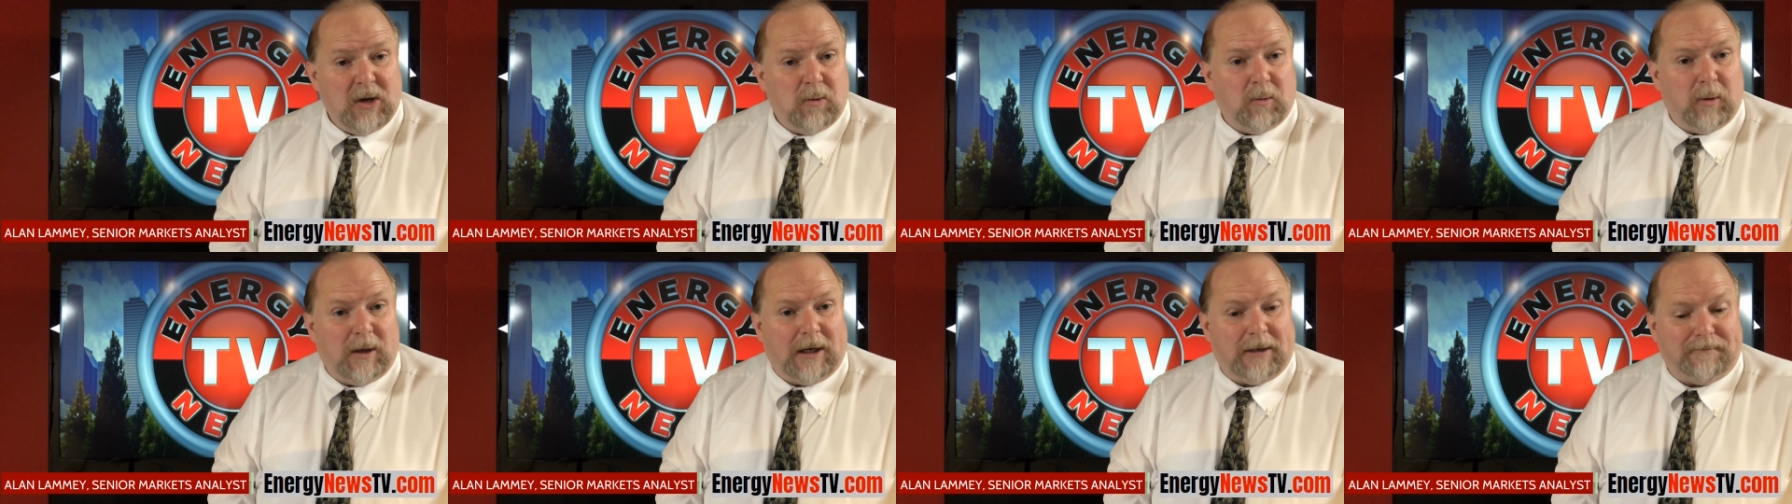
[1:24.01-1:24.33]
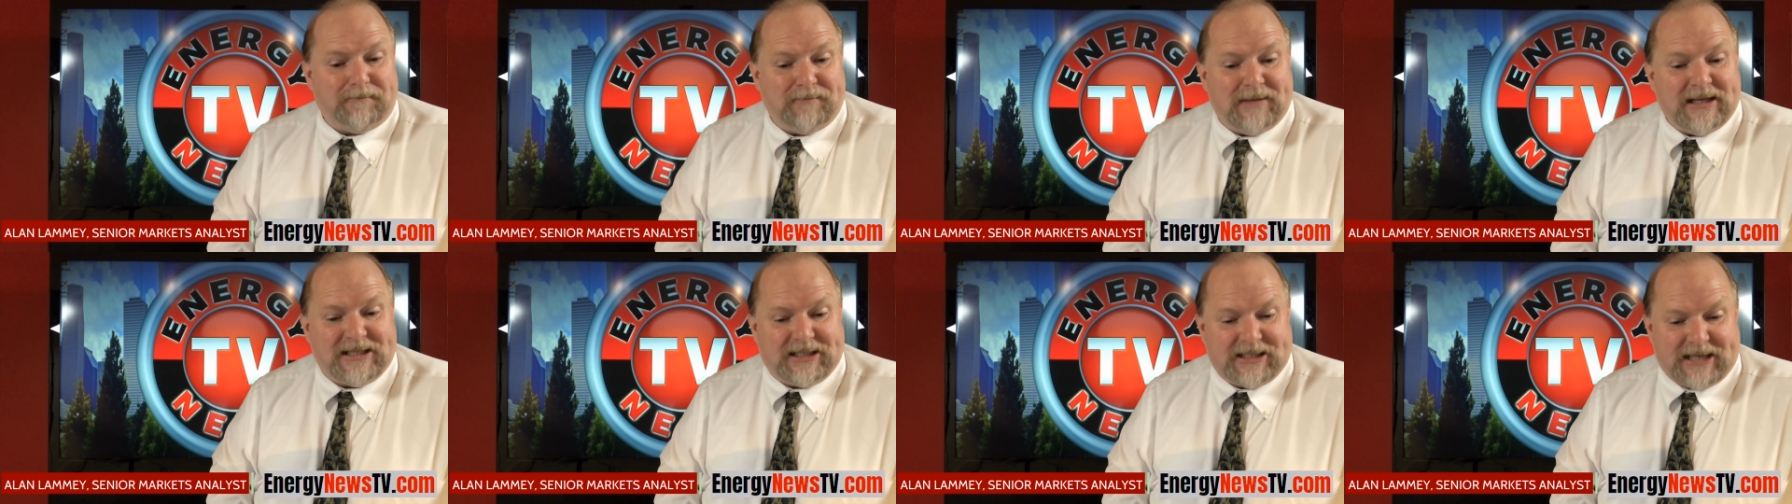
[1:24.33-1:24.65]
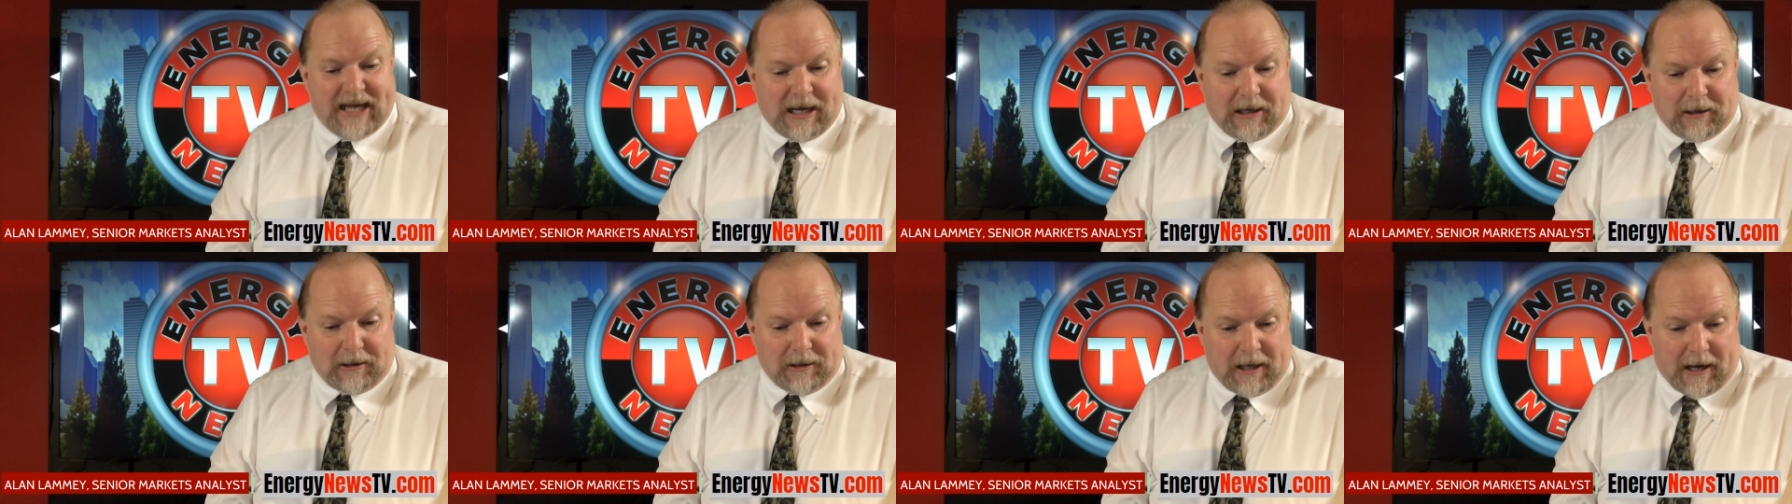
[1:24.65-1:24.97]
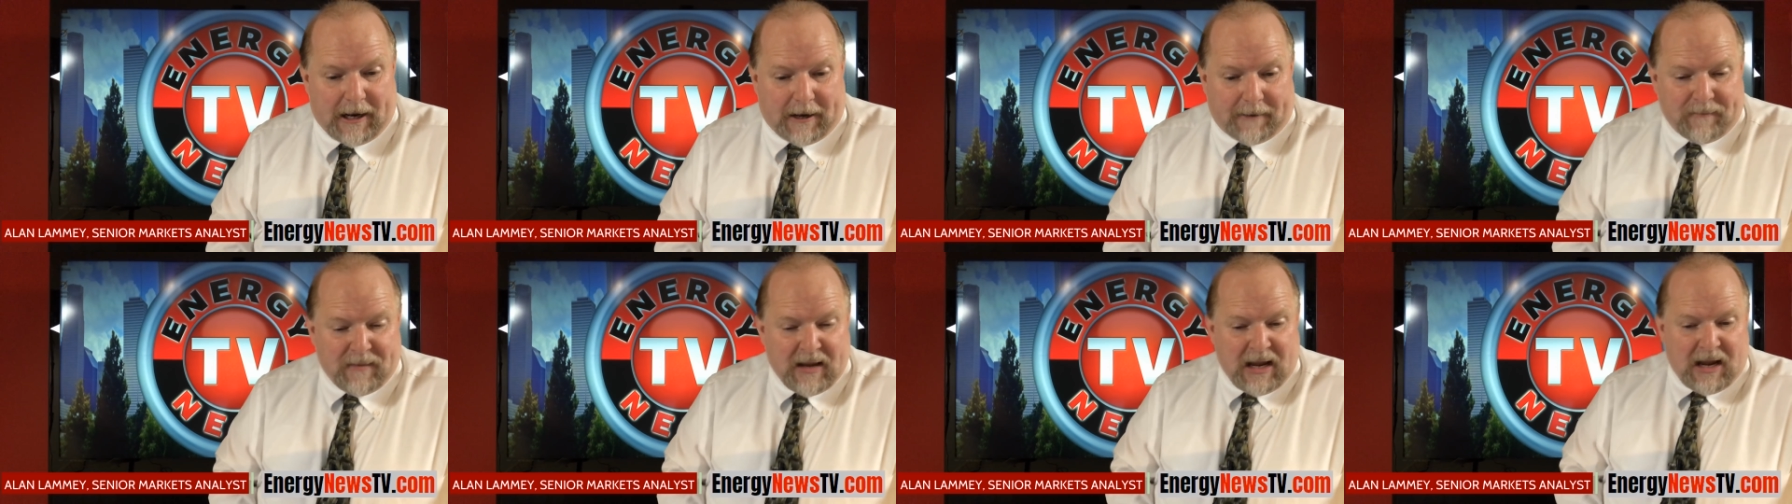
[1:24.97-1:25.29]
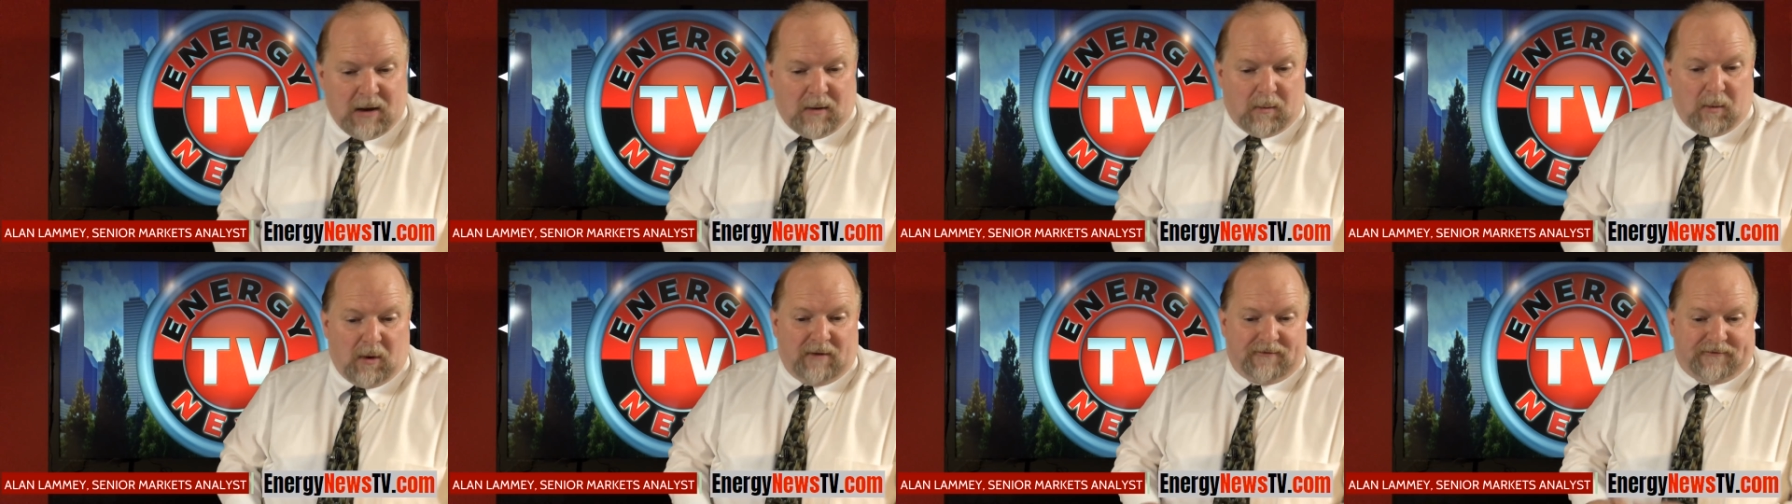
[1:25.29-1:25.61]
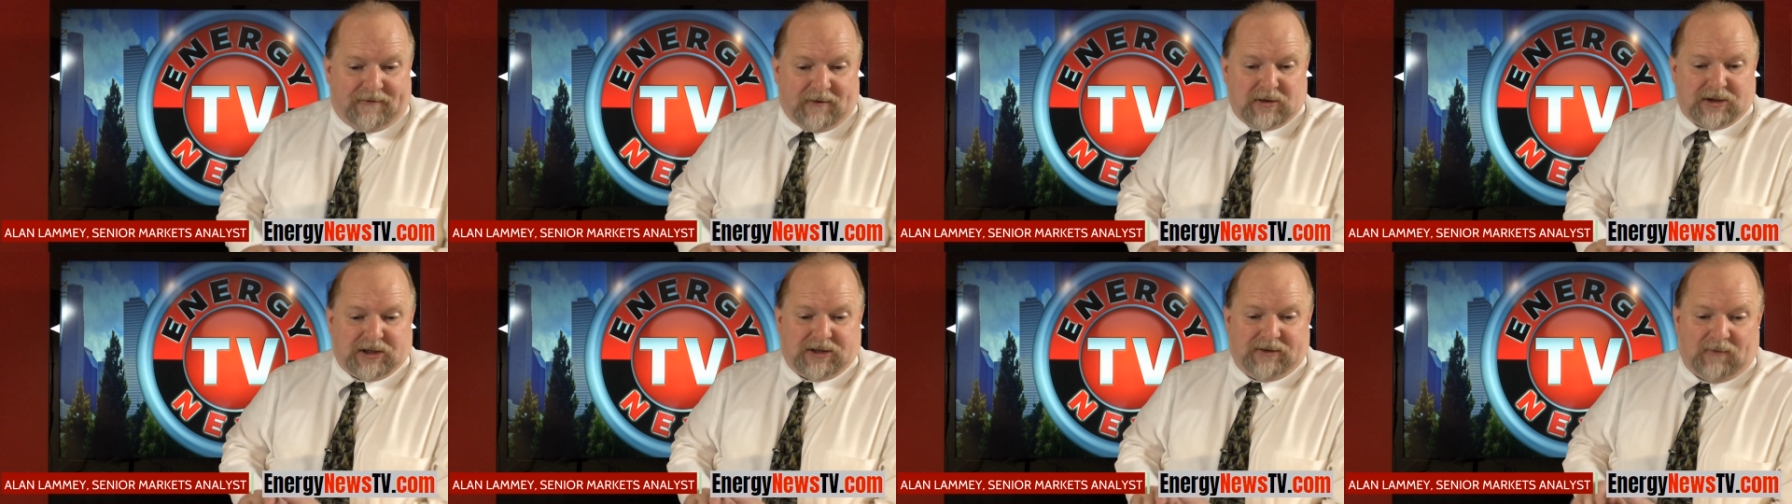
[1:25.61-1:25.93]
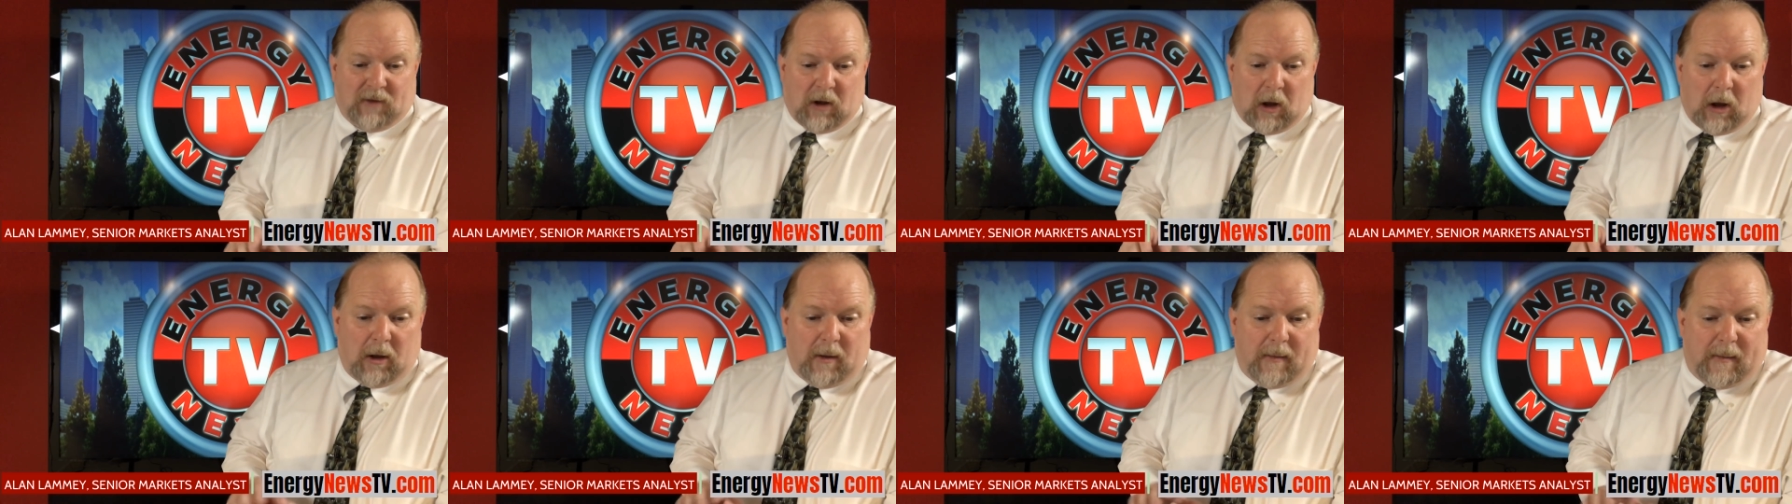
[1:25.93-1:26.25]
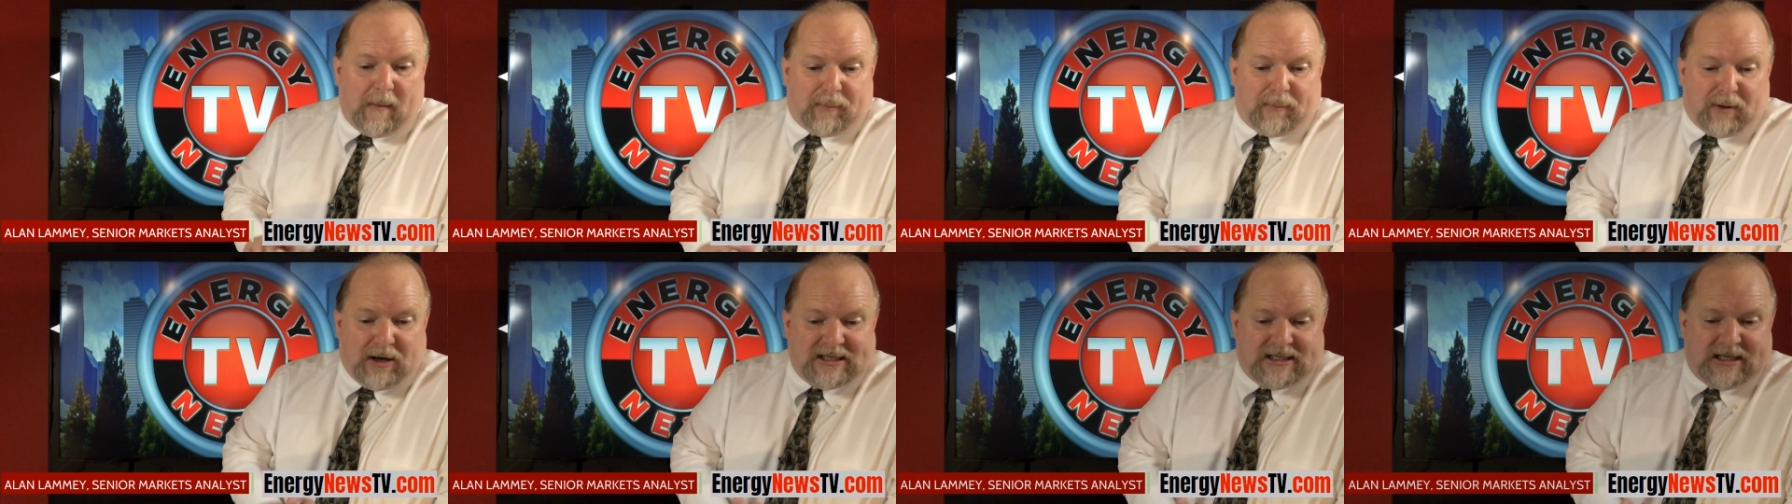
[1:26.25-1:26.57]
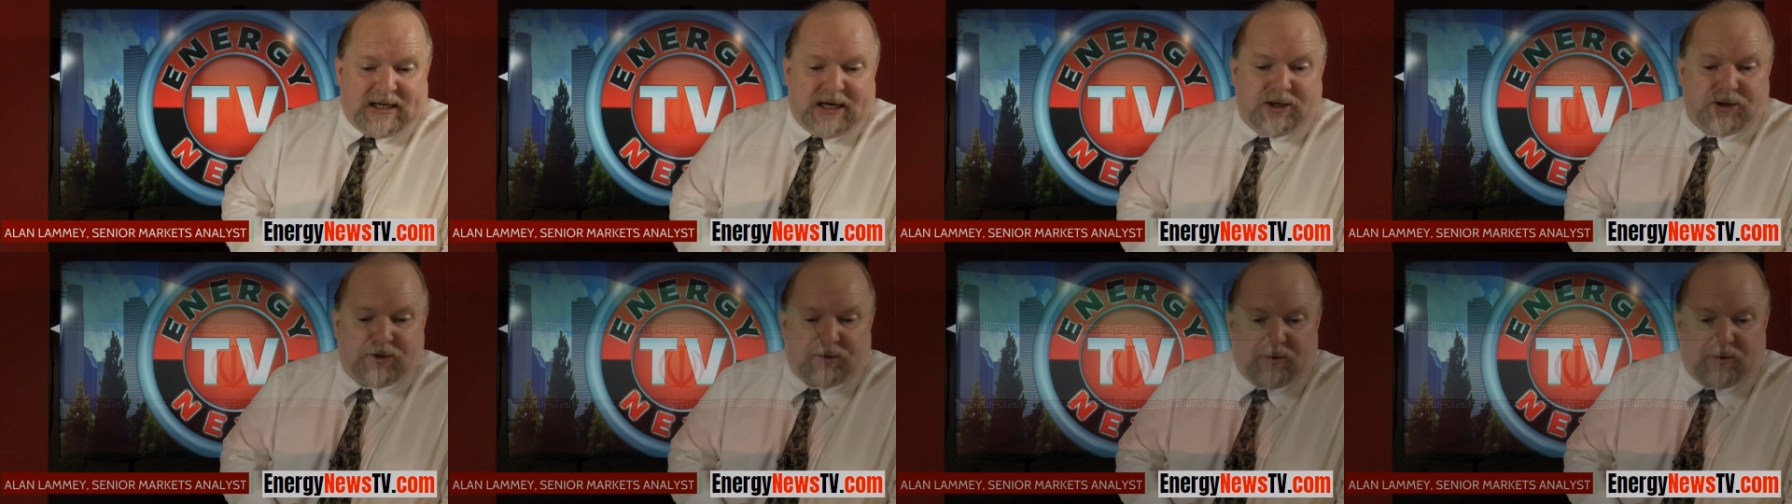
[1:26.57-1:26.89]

Well, let's take a look. Well, first of all, President